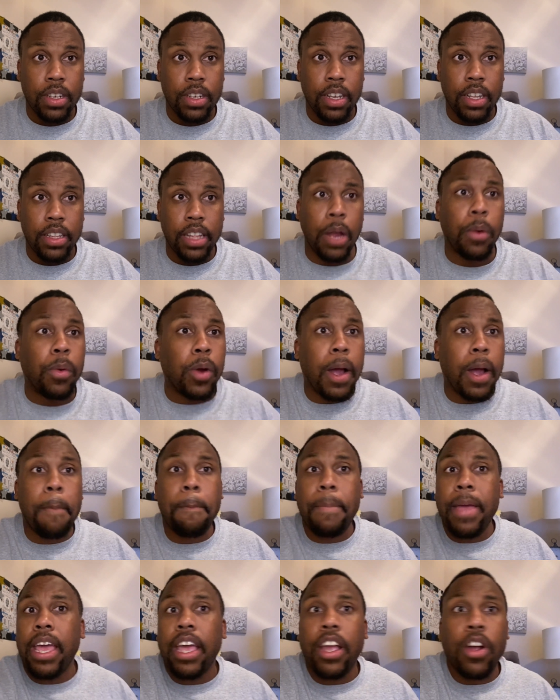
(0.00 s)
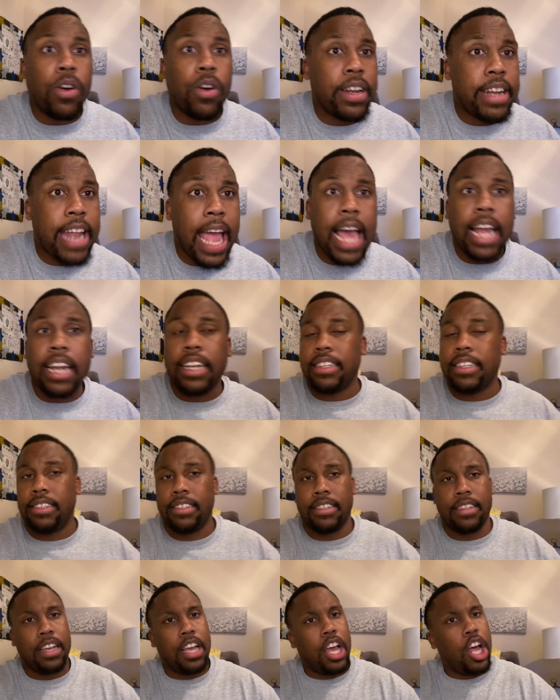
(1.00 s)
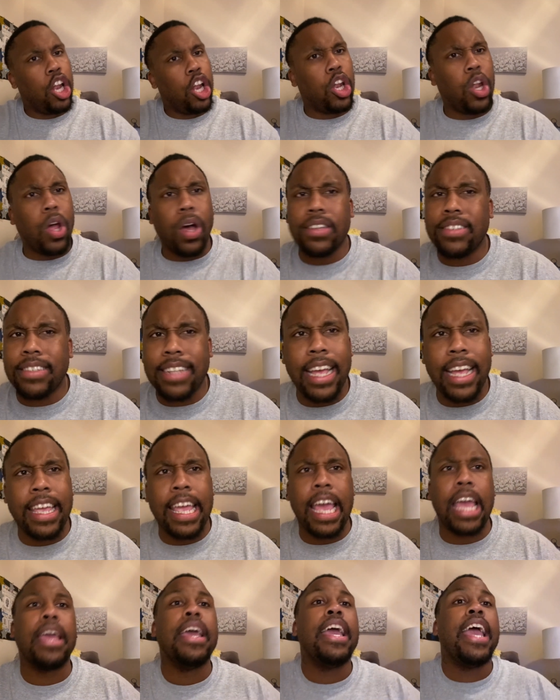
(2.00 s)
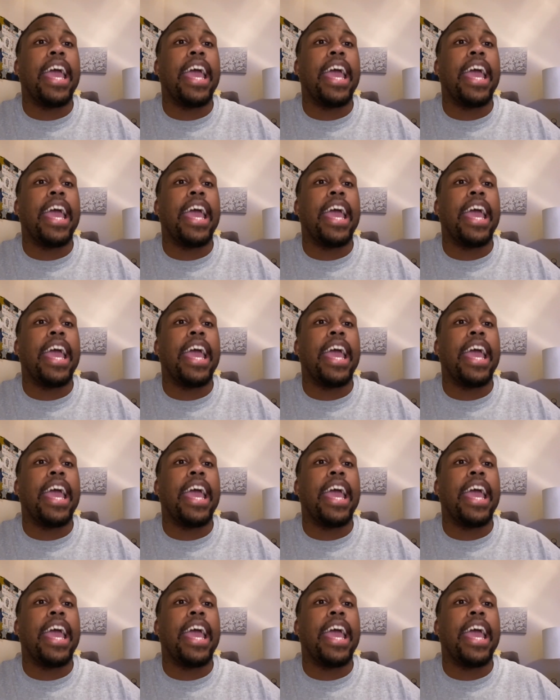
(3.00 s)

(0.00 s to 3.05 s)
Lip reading: They were up big on Dallas, lost that game.